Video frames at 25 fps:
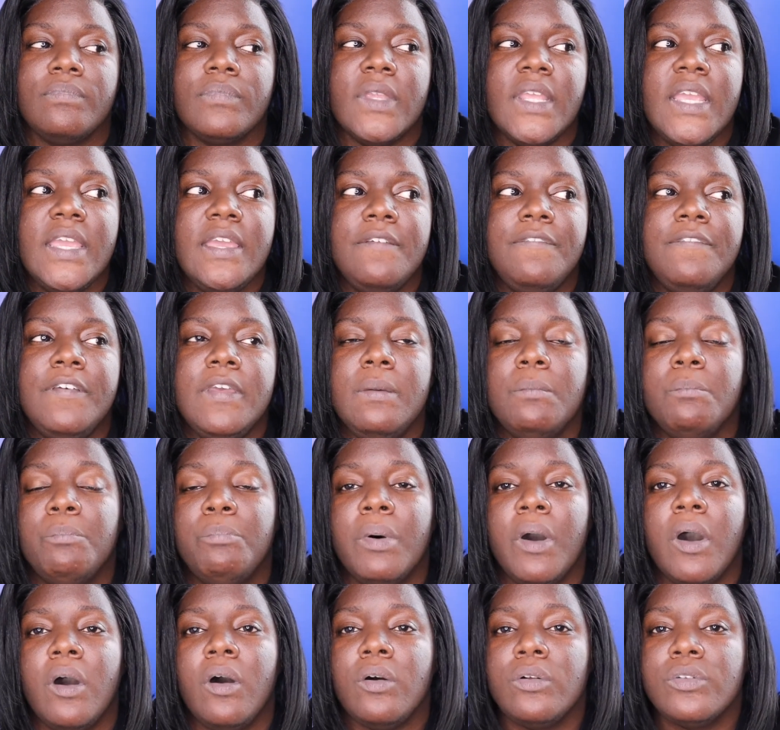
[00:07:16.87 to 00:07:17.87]
If it
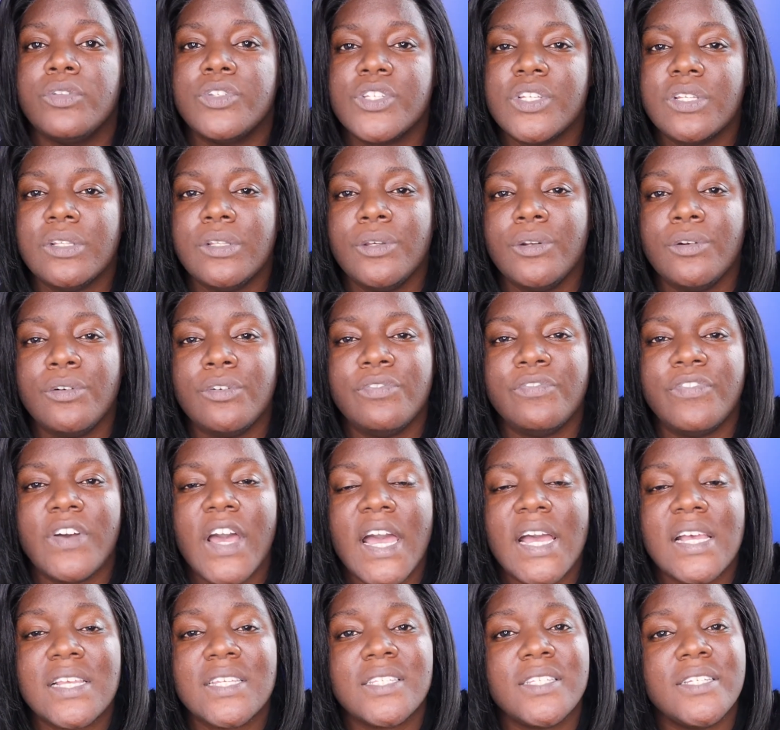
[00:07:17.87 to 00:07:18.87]
balds a little
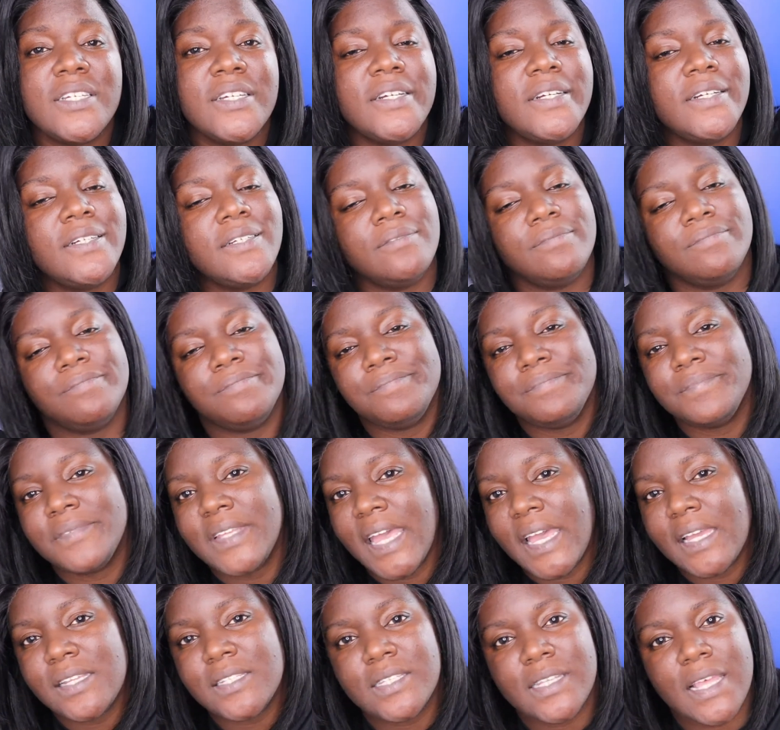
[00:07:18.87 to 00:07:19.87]
faster,
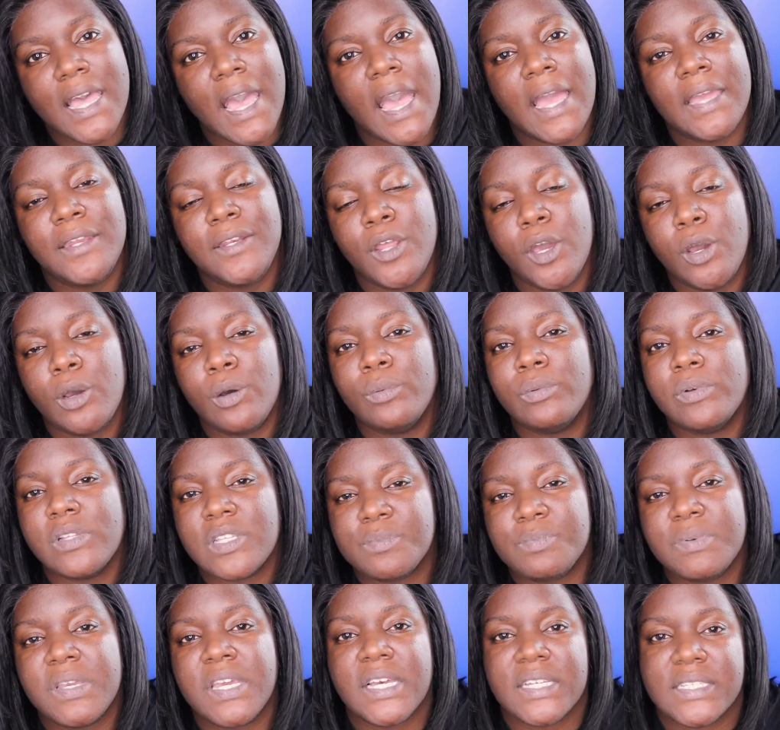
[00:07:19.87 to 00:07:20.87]
I know was
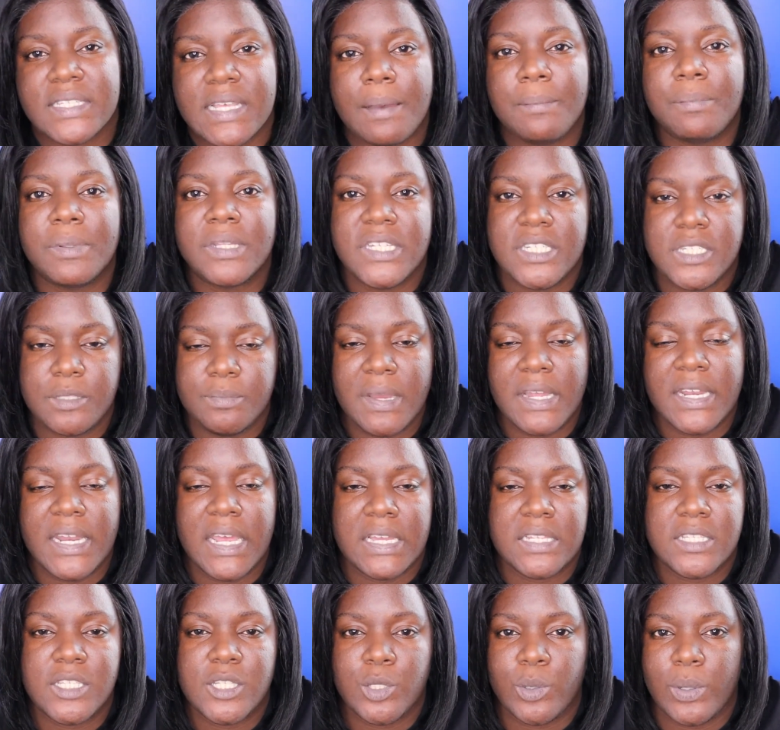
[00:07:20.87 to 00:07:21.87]
because I bleached my
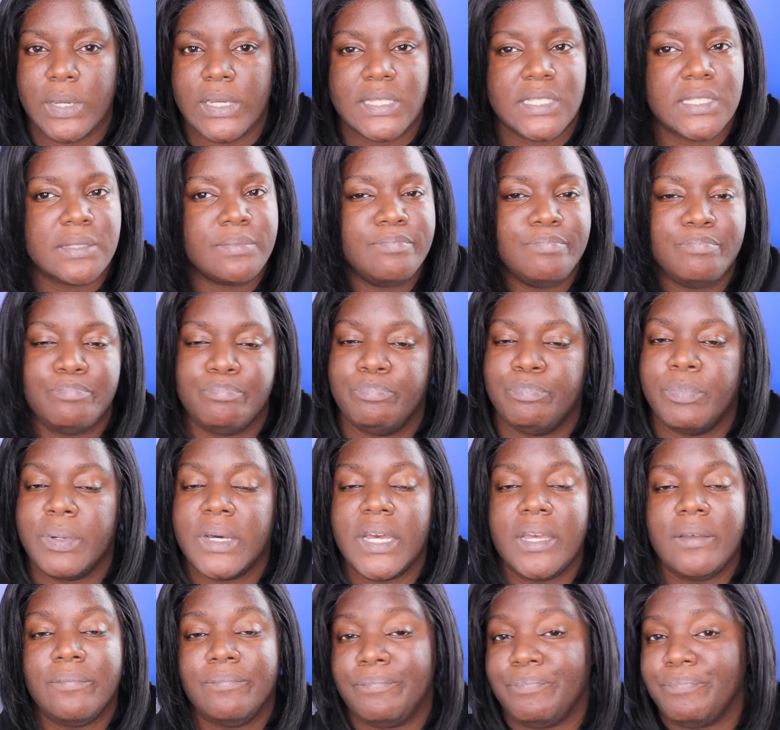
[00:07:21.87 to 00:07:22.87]
knots twice.
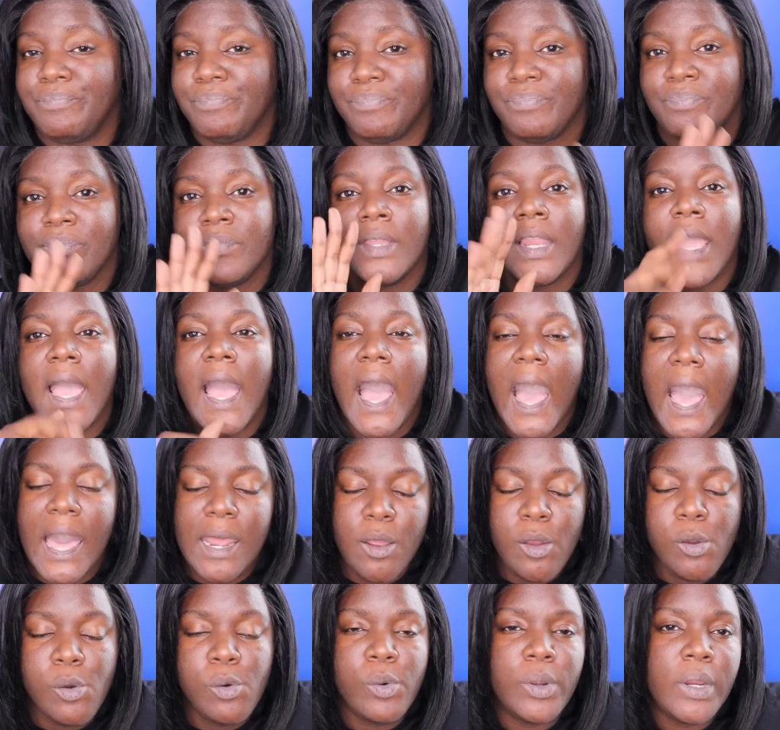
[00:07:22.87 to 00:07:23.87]
But I
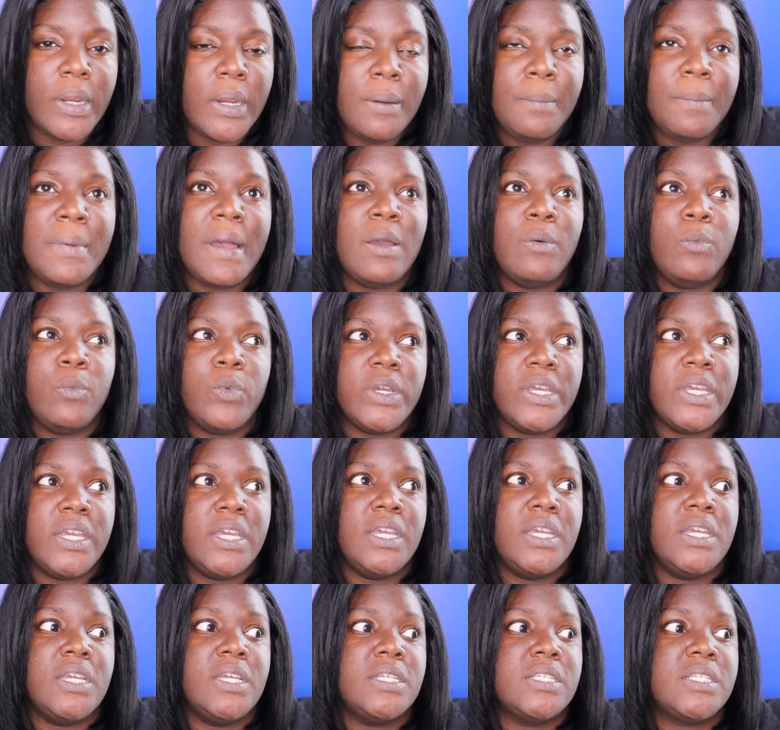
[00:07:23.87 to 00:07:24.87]
don't wear my
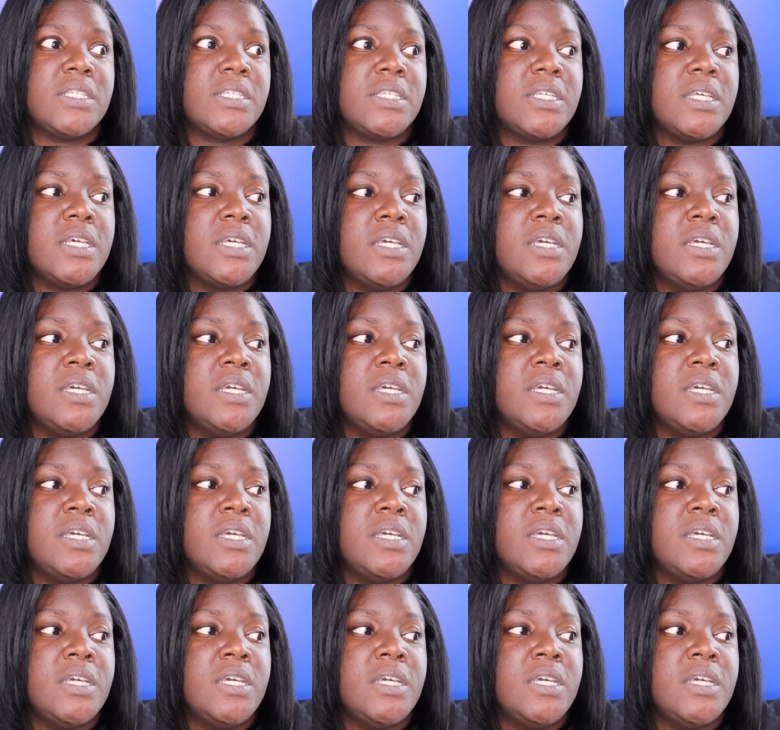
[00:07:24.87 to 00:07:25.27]
wigs